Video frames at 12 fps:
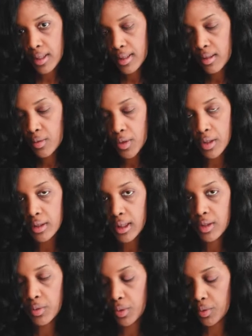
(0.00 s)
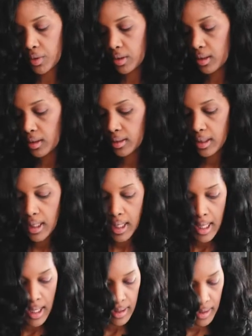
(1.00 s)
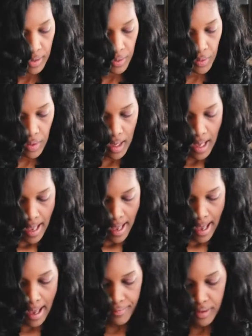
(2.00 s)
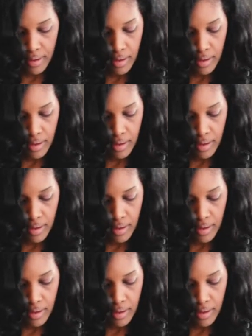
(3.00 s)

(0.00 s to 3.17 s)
you don't need to use a lot. So after